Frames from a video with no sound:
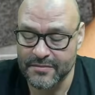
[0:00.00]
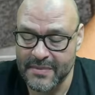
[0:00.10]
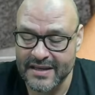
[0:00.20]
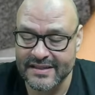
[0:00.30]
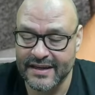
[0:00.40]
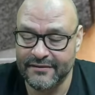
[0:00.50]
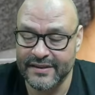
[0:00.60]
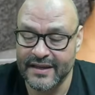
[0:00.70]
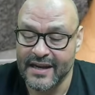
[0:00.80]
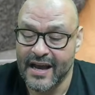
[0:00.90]
the mics and
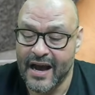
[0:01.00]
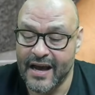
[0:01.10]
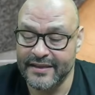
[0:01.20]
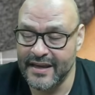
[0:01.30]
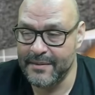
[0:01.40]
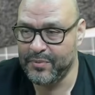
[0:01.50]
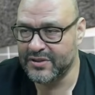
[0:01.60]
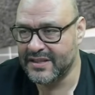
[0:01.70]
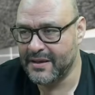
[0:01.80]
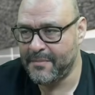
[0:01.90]
everything. On the
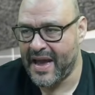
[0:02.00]
inputs in the